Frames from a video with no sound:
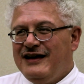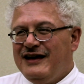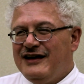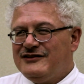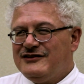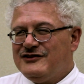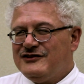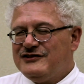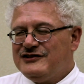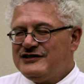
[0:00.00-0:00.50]
And
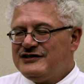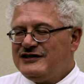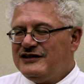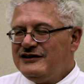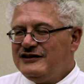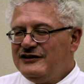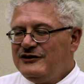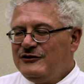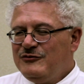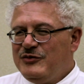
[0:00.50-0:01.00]
so it's just a
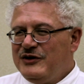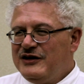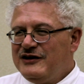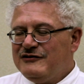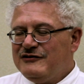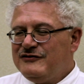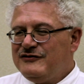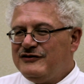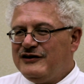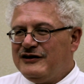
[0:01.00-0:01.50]
little bit
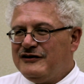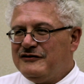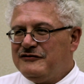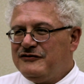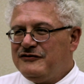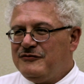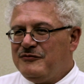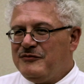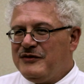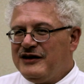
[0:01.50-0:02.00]
of,
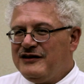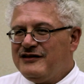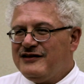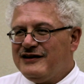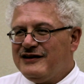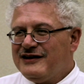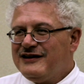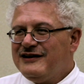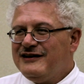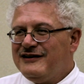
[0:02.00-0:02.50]
of me
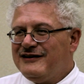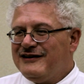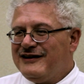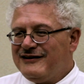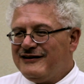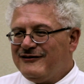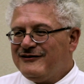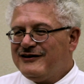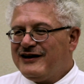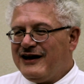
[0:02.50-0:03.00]
thinking
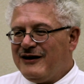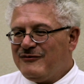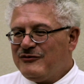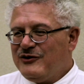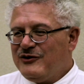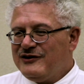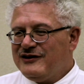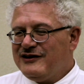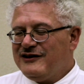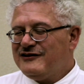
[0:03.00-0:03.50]
that, okay, I'm
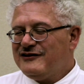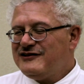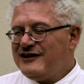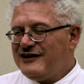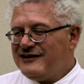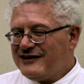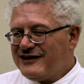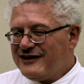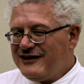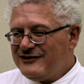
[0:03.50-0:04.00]
going to the other side of
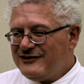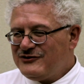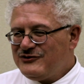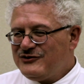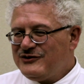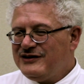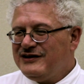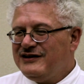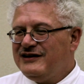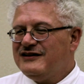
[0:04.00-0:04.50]
the
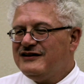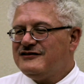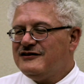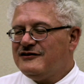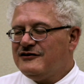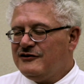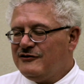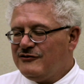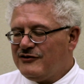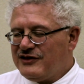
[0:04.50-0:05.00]
country. It's a
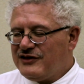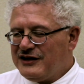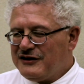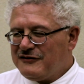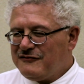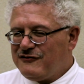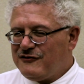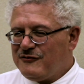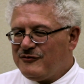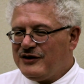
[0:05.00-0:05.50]
new thing
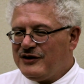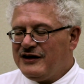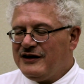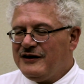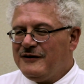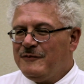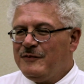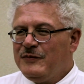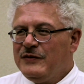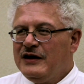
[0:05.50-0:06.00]
for me.
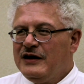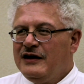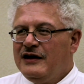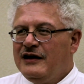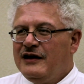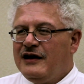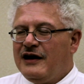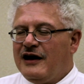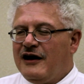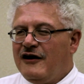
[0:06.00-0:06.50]

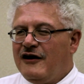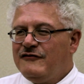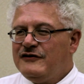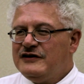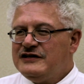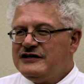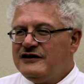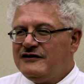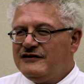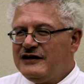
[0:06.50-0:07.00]
I often
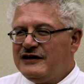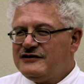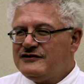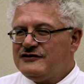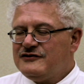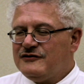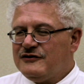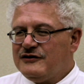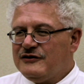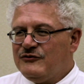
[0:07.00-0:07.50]
tell that
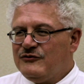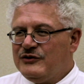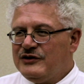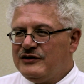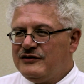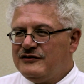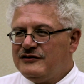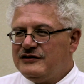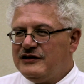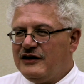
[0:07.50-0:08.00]
story
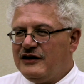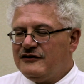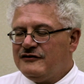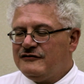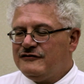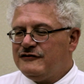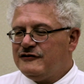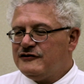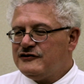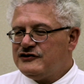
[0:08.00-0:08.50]
with to other
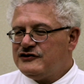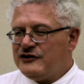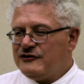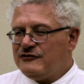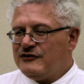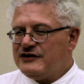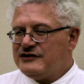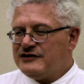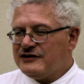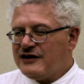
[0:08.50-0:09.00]

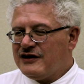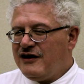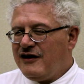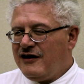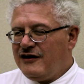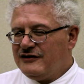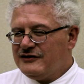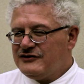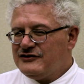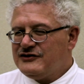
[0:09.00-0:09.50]
first-generation
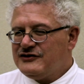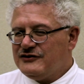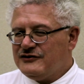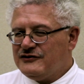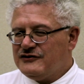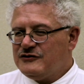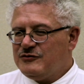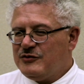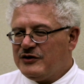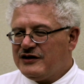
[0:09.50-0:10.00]
college
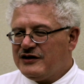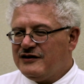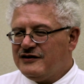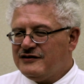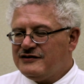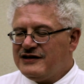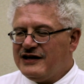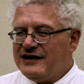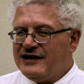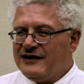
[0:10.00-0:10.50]
students,
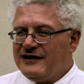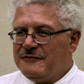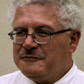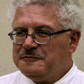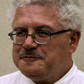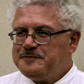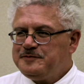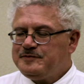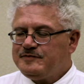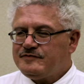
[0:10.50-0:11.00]
because they
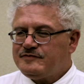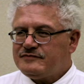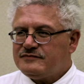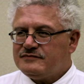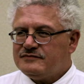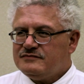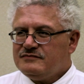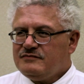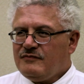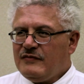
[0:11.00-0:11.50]

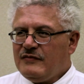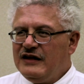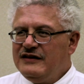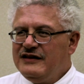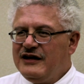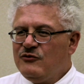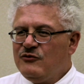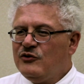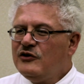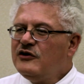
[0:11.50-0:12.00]

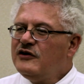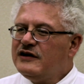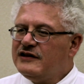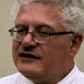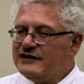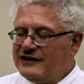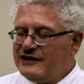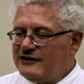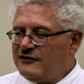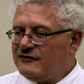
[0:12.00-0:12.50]
they worry
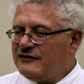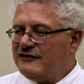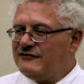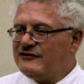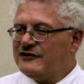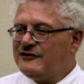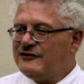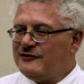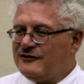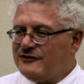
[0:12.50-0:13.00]
that they don't have the
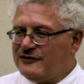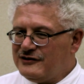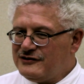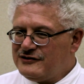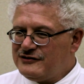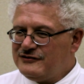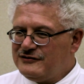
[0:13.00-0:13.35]
courage